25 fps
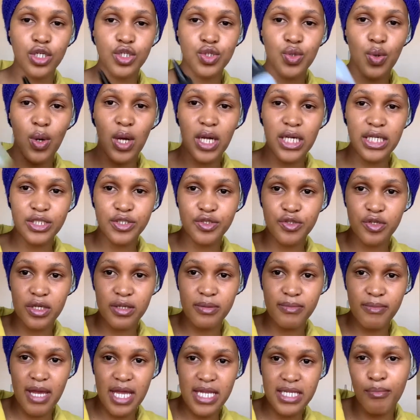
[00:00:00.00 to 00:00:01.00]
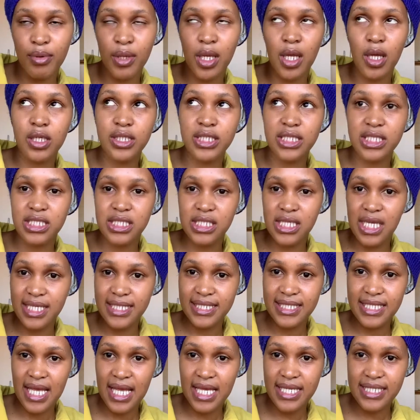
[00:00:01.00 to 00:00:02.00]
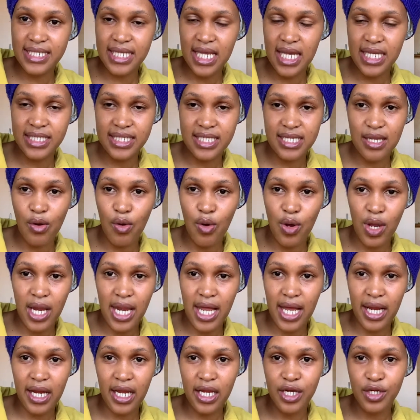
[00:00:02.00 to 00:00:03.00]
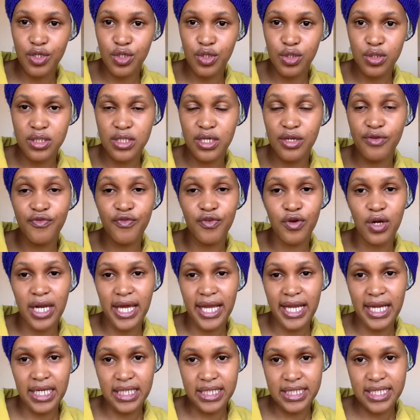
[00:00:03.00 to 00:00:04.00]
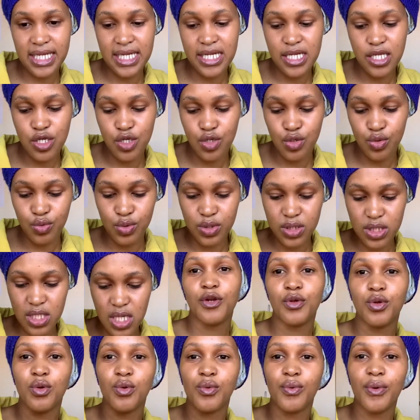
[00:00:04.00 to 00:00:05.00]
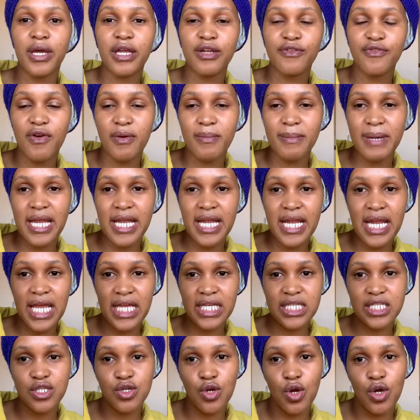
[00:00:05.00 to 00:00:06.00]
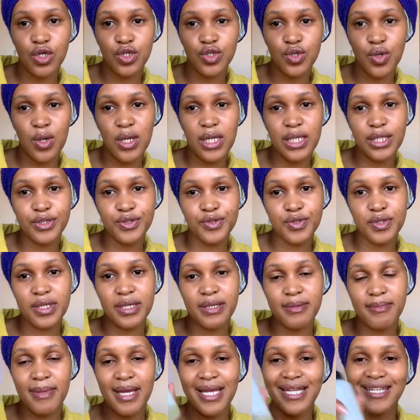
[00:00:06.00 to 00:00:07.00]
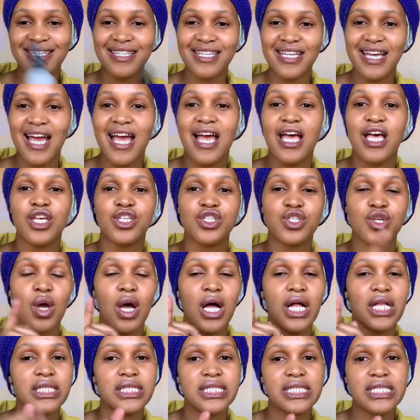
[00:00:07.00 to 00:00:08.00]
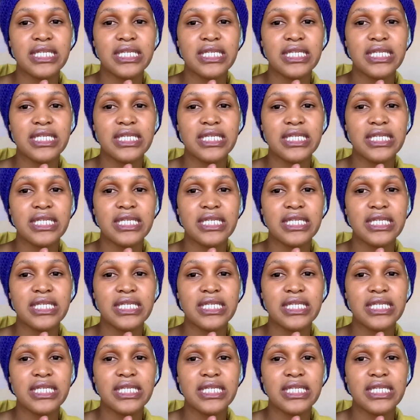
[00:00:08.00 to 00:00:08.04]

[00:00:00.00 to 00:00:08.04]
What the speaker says: And I don't know how long I'm gonna leave it for, but yeah, use it for like days. You'll see when I'm done. When I come back, then I will tell you.